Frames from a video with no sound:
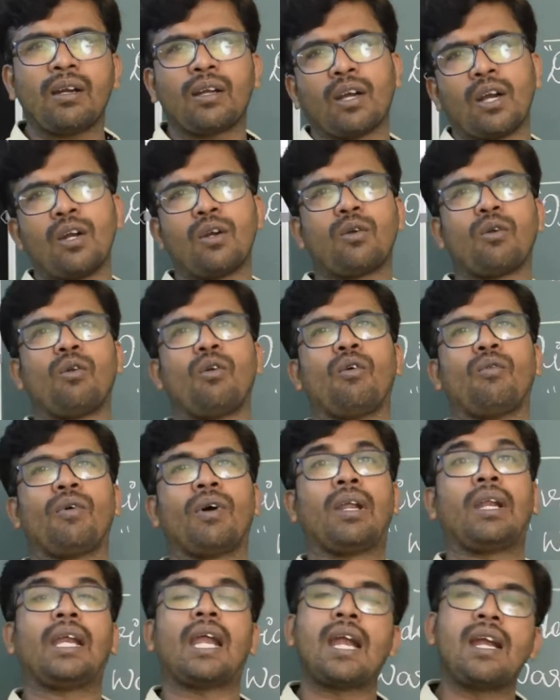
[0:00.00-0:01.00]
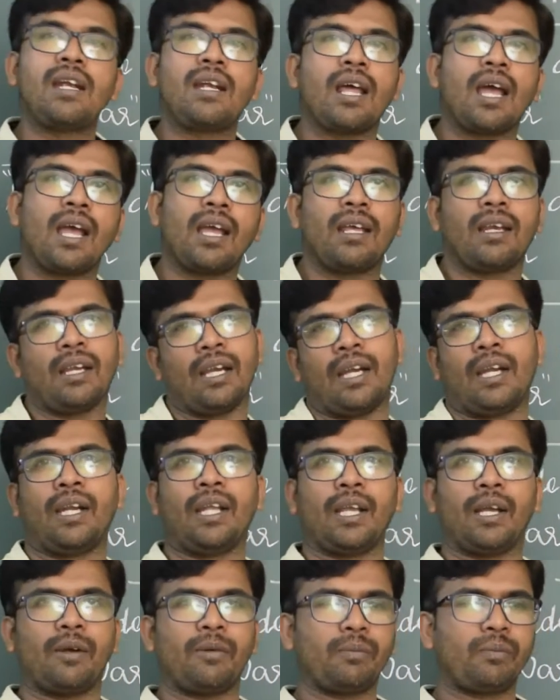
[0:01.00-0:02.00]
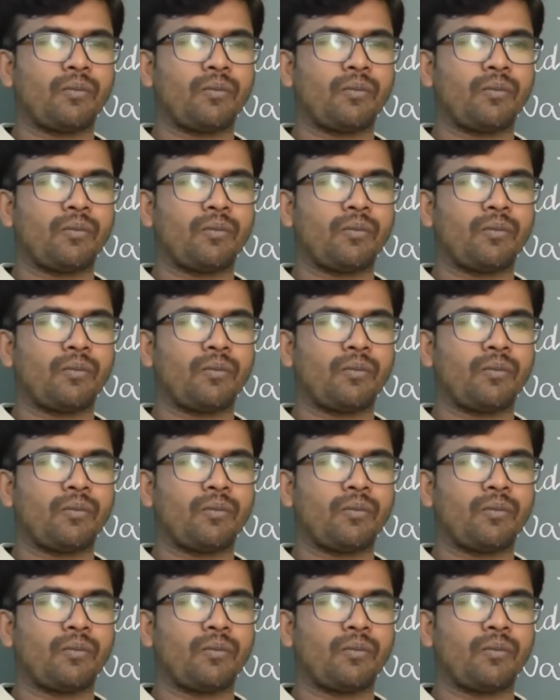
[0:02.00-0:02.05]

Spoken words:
control over entire India.